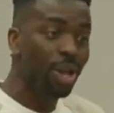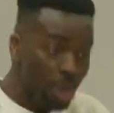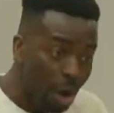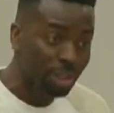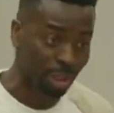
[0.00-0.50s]

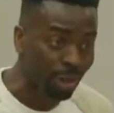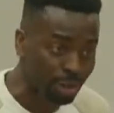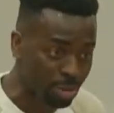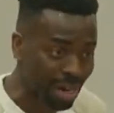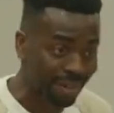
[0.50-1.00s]
Your
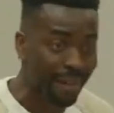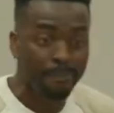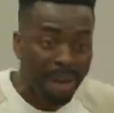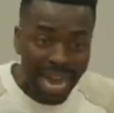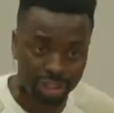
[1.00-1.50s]
children,
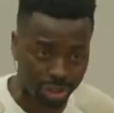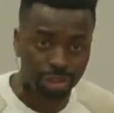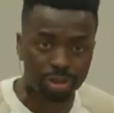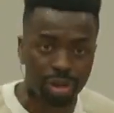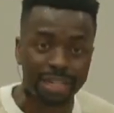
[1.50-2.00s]
my
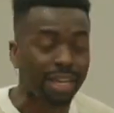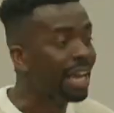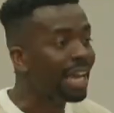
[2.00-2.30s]
children.